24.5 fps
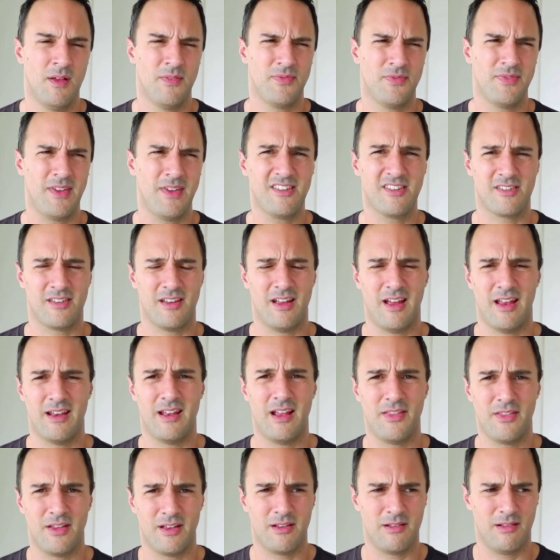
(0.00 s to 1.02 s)
That's
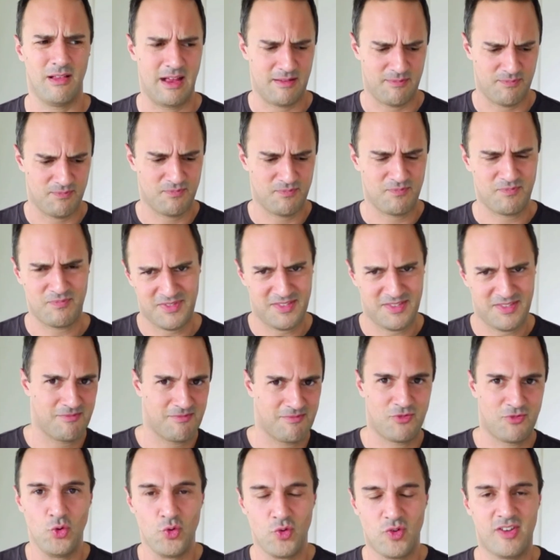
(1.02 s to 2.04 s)
another like
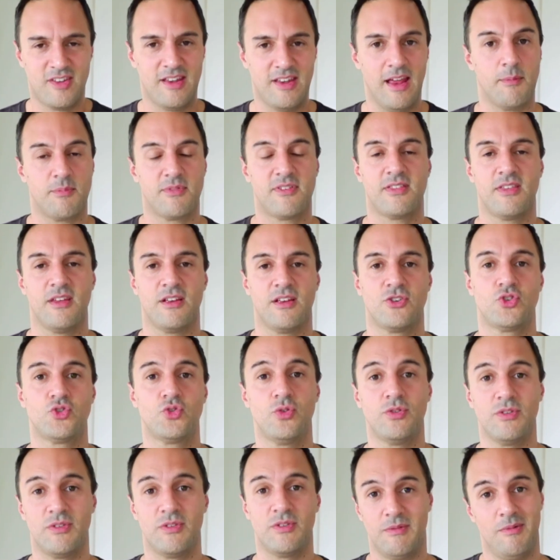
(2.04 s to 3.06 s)
2 steps that
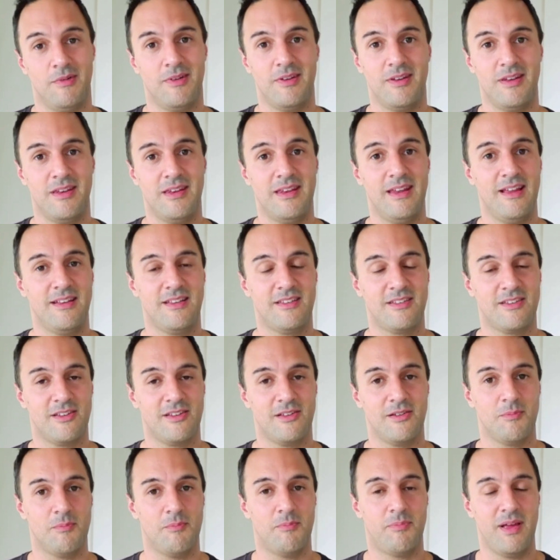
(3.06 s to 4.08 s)
shouldn't need
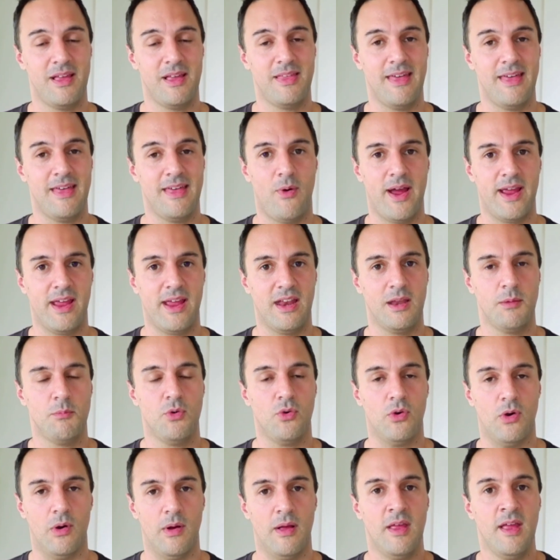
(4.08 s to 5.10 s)
to be that way
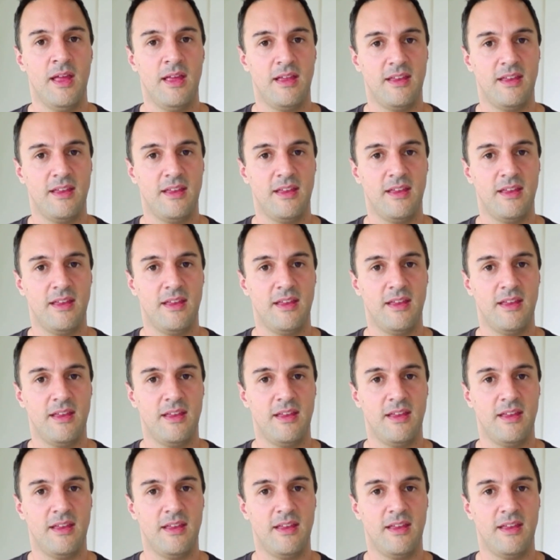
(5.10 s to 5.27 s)
anymore.